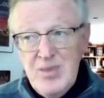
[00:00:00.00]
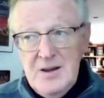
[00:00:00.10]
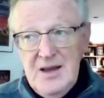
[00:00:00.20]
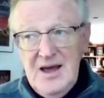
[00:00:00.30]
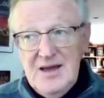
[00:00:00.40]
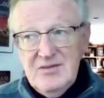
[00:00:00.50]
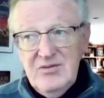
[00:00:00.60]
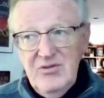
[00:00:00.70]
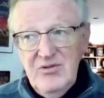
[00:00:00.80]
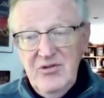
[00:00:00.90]
And
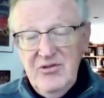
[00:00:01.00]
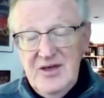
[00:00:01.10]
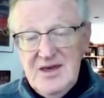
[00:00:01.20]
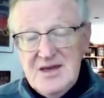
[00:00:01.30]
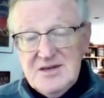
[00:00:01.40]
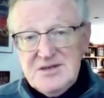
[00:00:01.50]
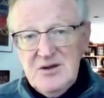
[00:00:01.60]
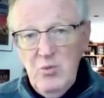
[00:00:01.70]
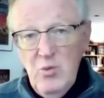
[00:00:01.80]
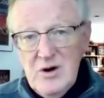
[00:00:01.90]
the thing is that
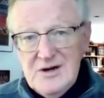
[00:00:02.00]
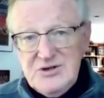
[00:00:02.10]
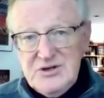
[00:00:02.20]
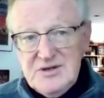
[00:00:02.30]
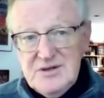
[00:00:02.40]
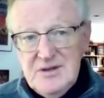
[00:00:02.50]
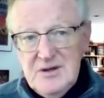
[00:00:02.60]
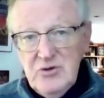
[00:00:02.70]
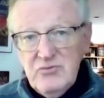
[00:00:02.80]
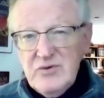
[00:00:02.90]
Washington
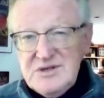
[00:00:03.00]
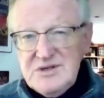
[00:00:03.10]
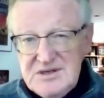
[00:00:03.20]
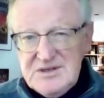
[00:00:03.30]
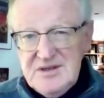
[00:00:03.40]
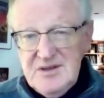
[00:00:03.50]
resisted the